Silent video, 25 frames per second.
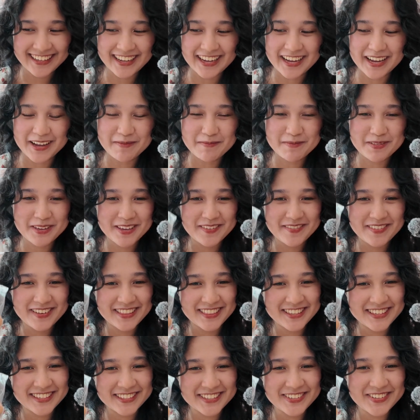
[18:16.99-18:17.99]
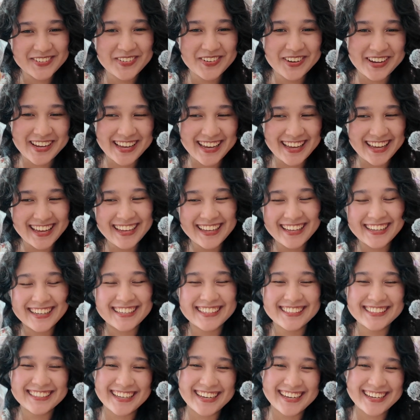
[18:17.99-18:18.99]
I'm giving this away
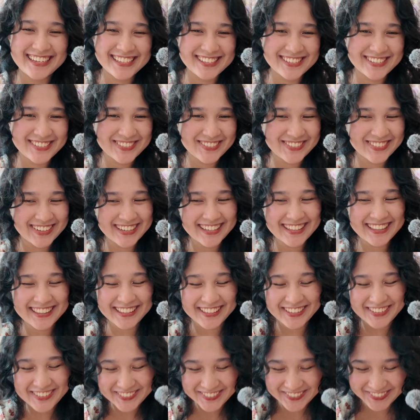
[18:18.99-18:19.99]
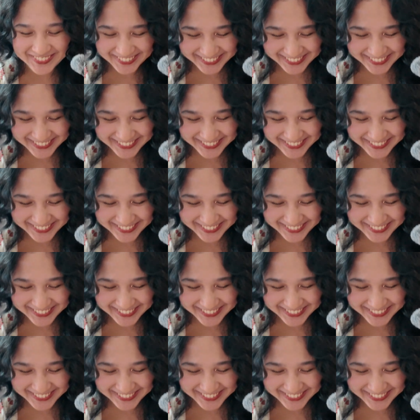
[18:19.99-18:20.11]
because I don't want them.